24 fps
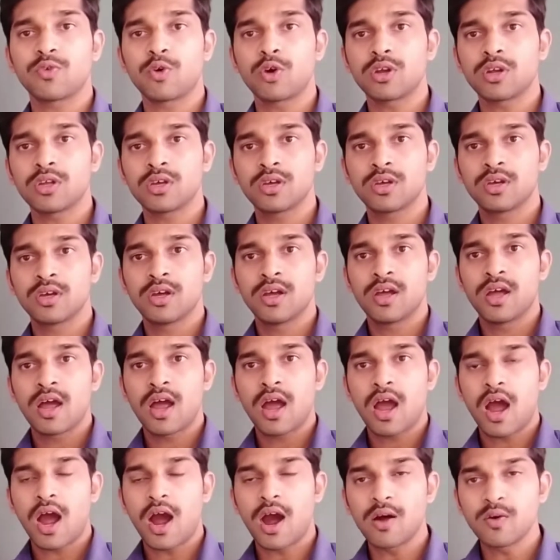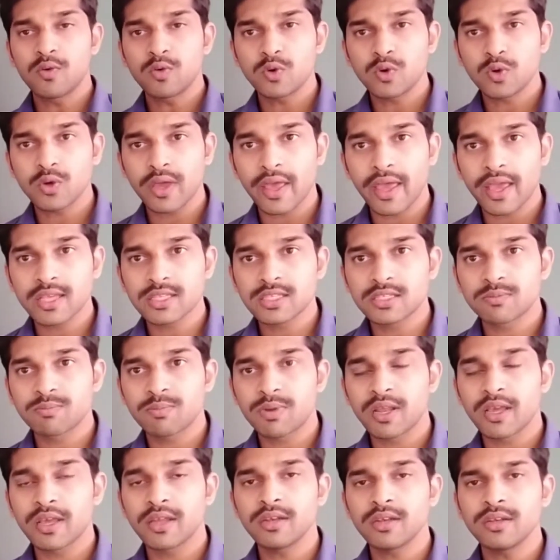what? How to
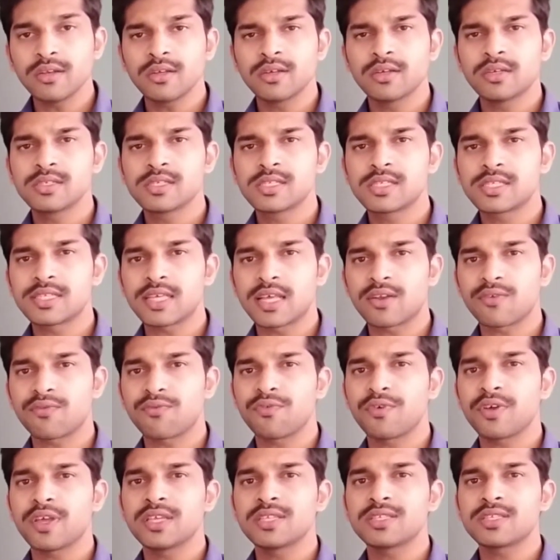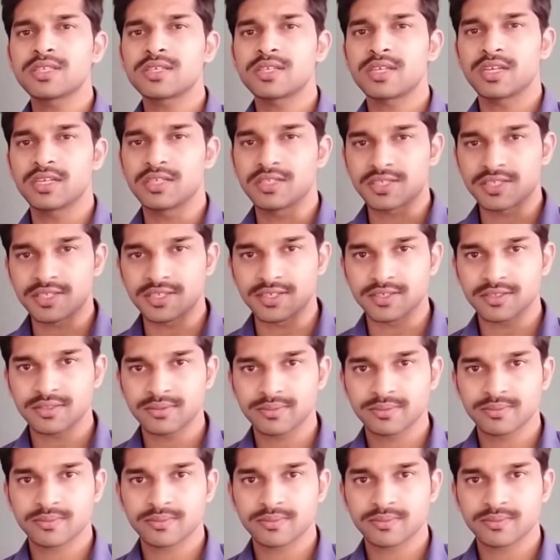explain surface tension.